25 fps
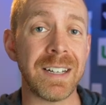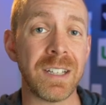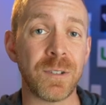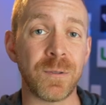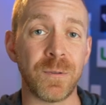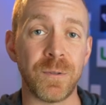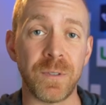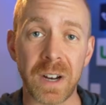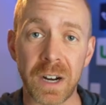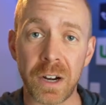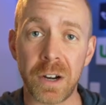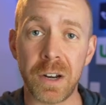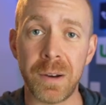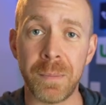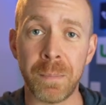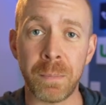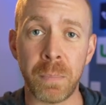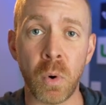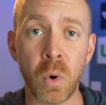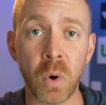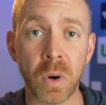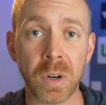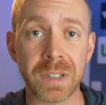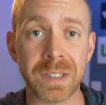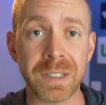it's very
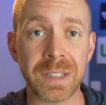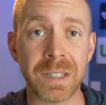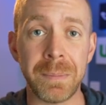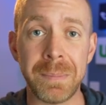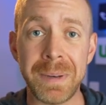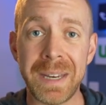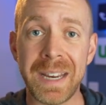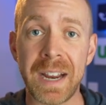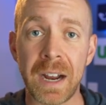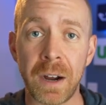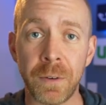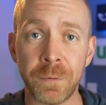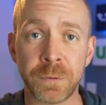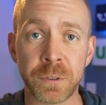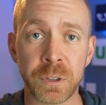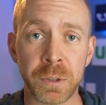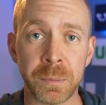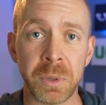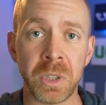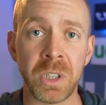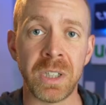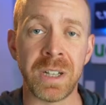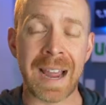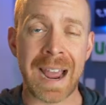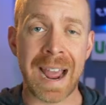important to be
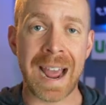comfortable